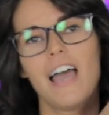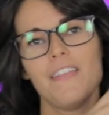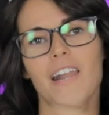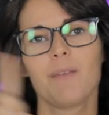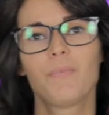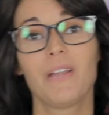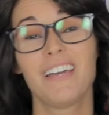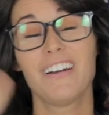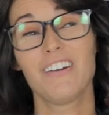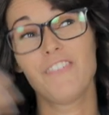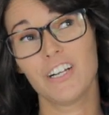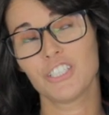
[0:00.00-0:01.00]
And then I plan
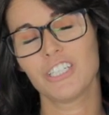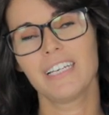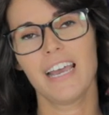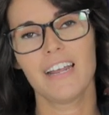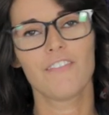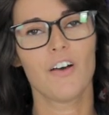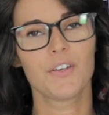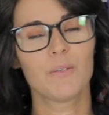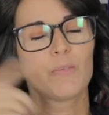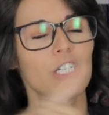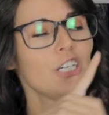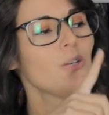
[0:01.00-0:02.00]
on eventually getting
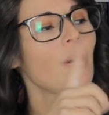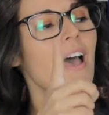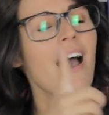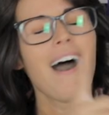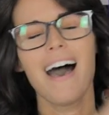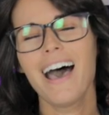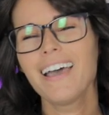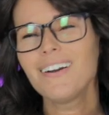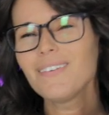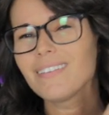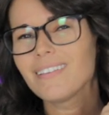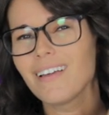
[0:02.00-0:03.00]
volume two. I
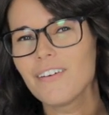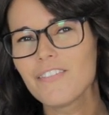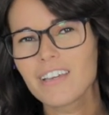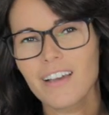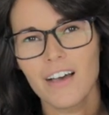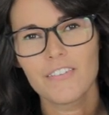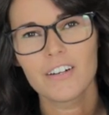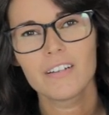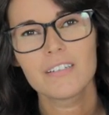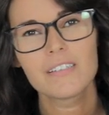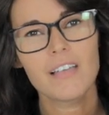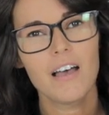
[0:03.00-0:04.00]
don't love the
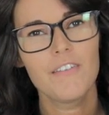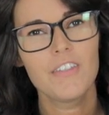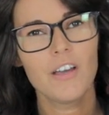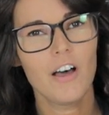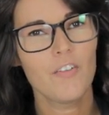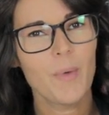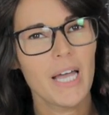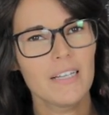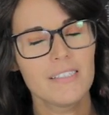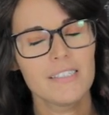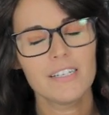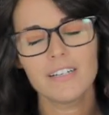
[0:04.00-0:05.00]
covers of the Off
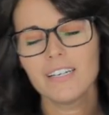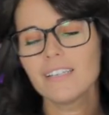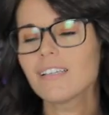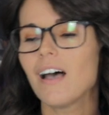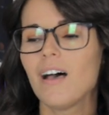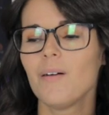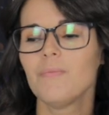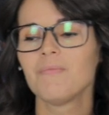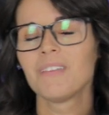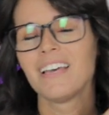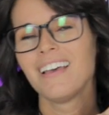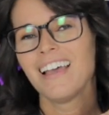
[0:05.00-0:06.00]
Balance series.
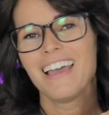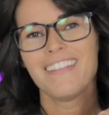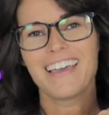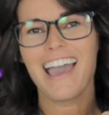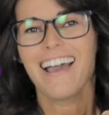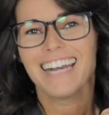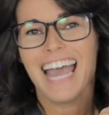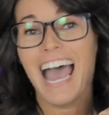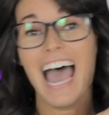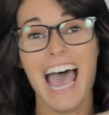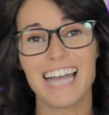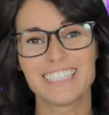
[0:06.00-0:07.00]
They kind of
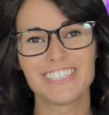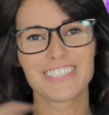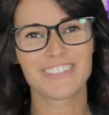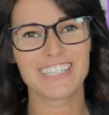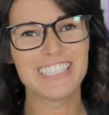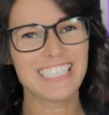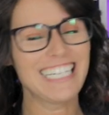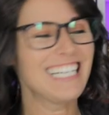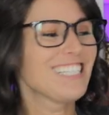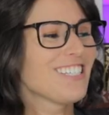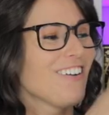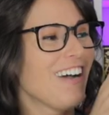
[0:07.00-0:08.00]
add to the
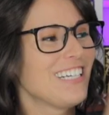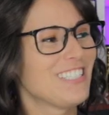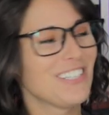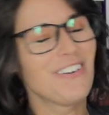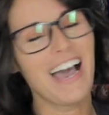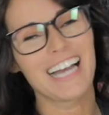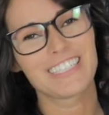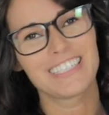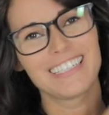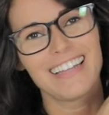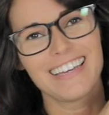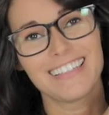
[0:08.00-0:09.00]
cringiness. So I do
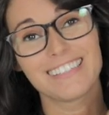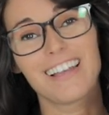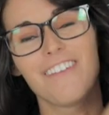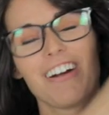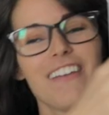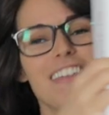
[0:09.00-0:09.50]
actually like this cover.